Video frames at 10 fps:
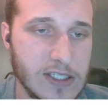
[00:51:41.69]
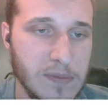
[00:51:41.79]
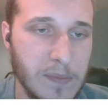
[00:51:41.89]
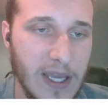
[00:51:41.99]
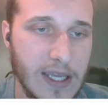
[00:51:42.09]

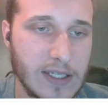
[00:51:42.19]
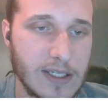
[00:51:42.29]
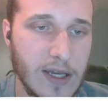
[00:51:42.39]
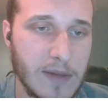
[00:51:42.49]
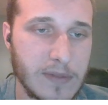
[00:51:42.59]

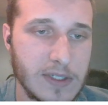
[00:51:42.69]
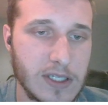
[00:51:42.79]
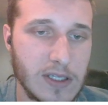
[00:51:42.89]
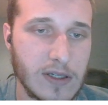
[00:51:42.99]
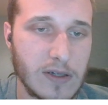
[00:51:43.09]
spiked up
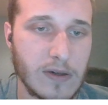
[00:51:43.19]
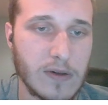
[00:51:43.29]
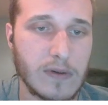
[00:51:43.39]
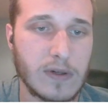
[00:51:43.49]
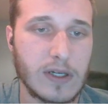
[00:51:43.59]

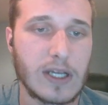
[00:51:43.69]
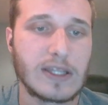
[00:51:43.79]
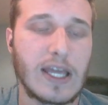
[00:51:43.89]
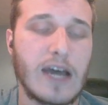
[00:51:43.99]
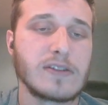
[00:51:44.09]
to
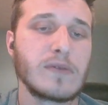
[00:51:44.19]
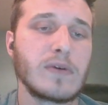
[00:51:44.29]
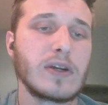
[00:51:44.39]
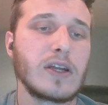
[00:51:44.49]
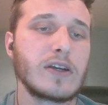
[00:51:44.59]

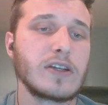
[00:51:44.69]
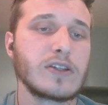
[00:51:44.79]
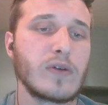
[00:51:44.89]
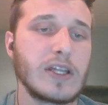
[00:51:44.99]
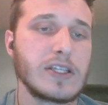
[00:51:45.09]

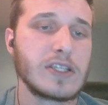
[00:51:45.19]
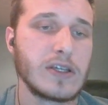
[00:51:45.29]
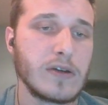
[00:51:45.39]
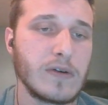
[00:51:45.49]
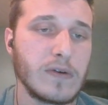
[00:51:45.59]

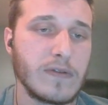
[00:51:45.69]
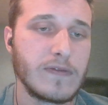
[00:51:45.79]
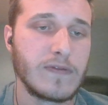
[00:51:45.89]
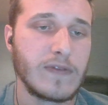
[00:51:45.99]
1,122,